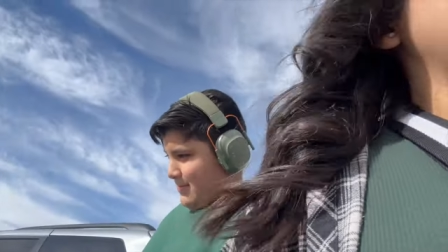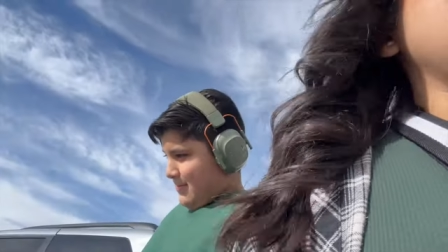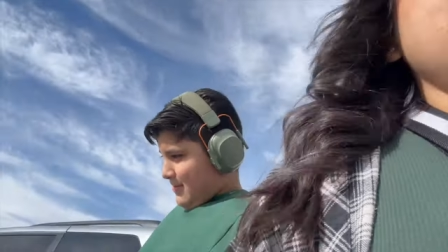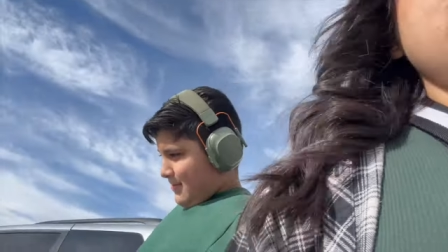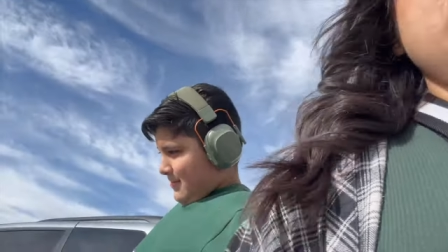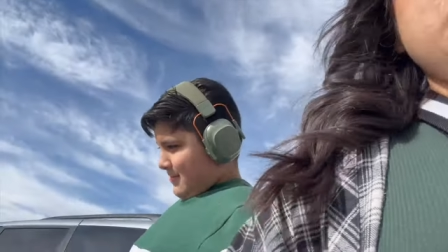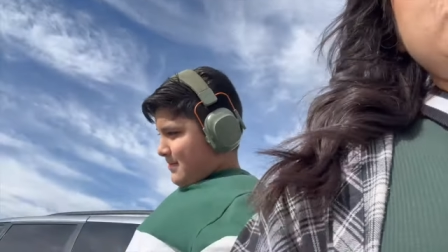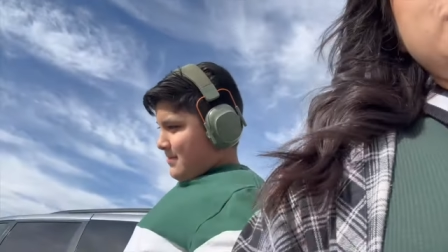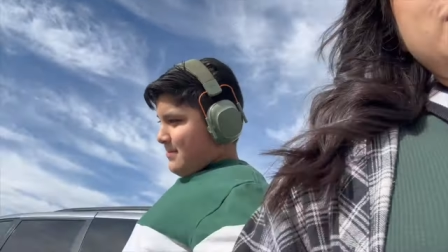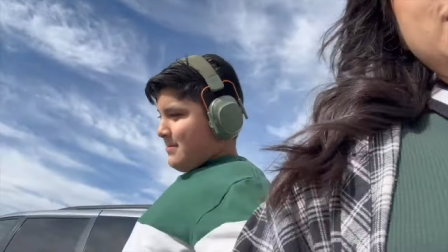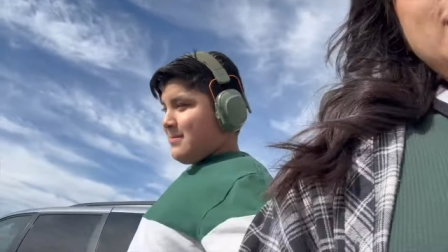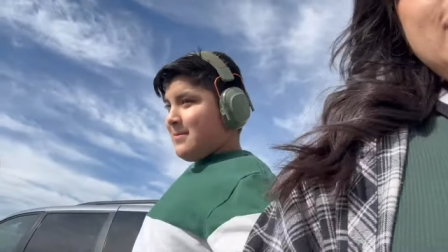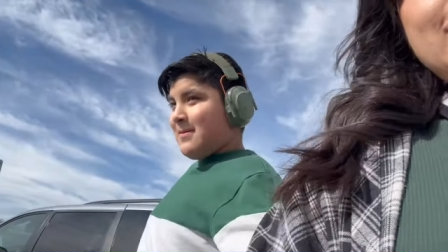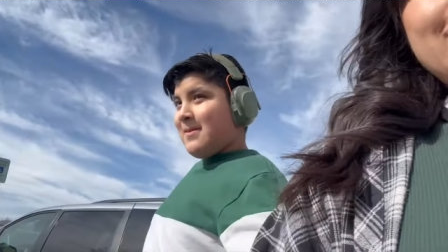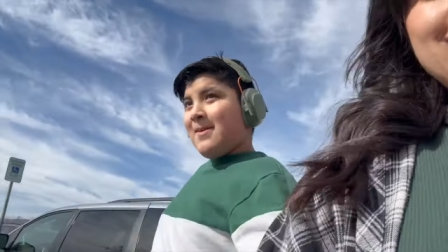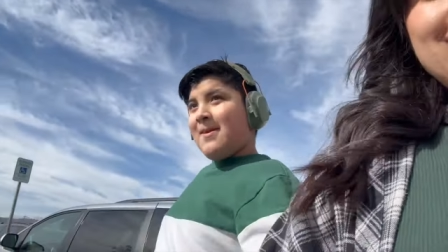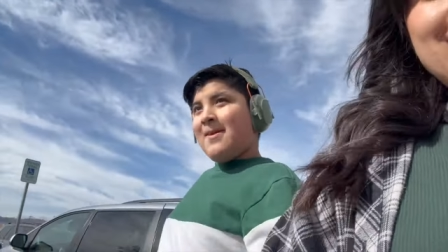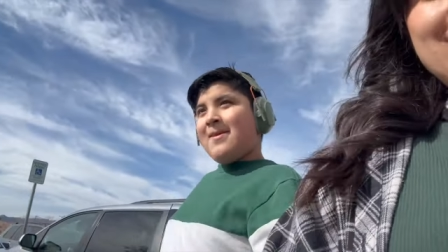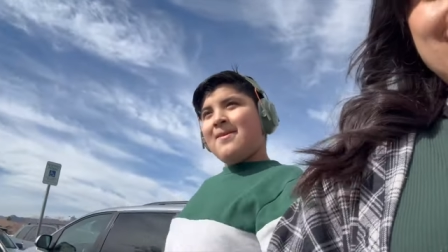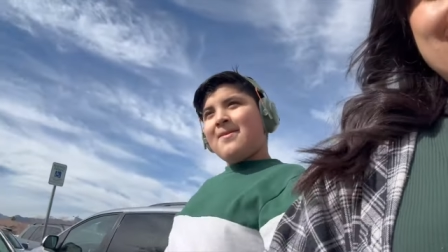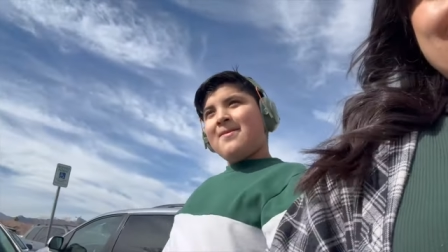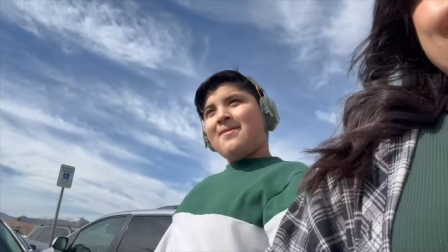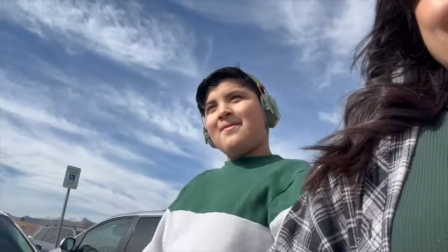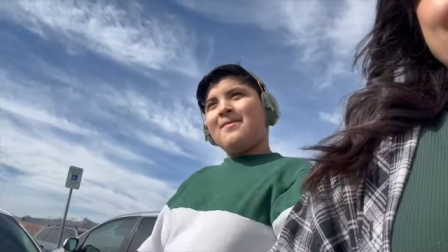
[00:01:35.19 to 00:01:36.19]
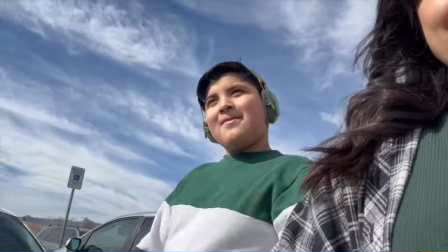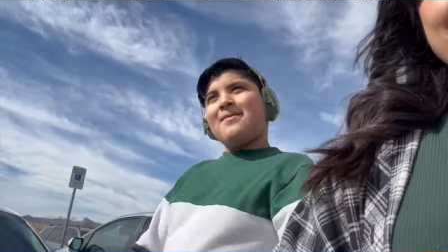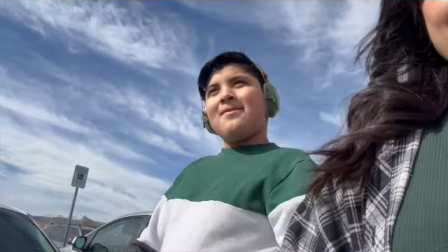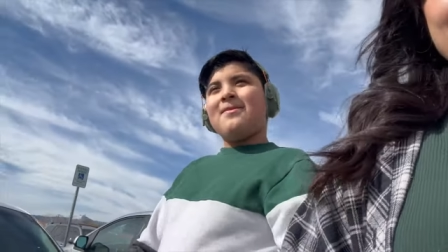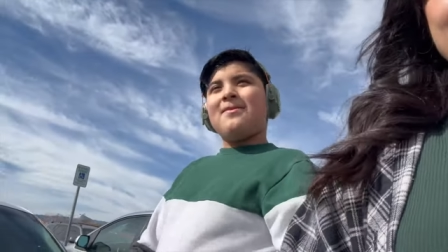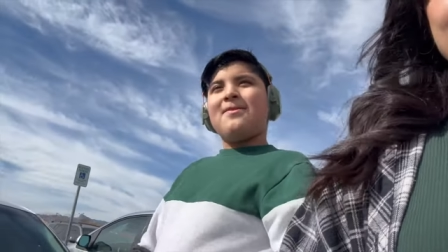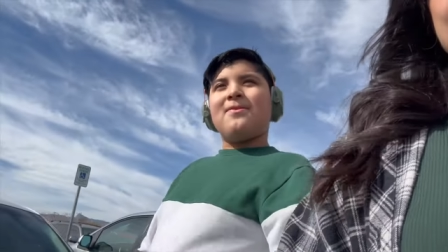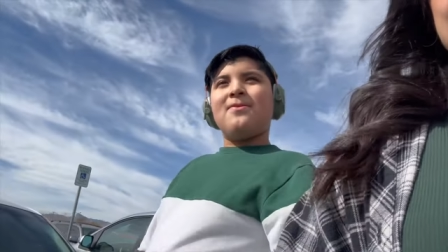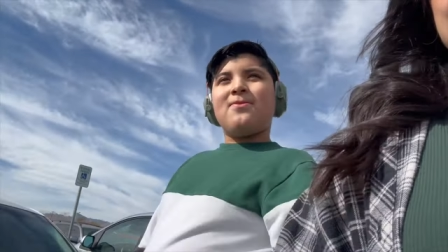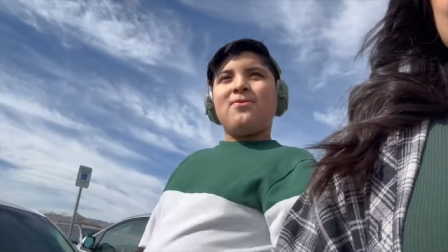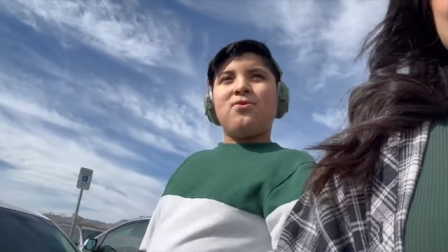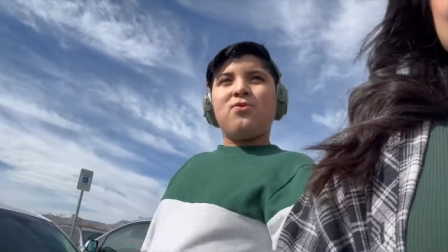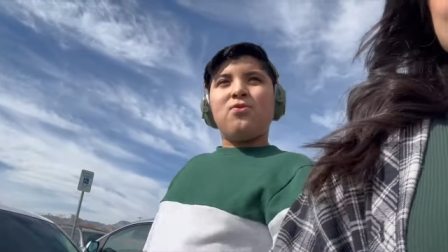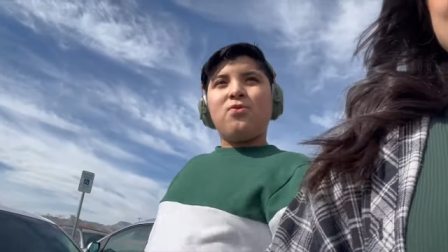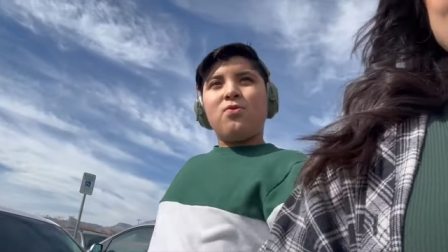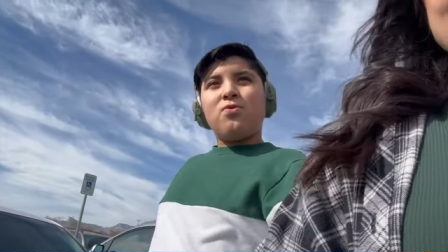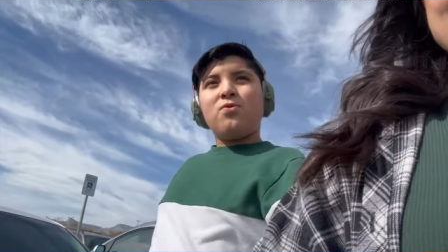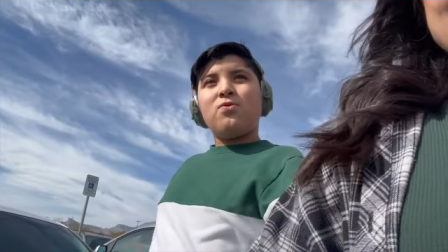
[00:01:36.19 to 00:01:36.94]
Go, Christian.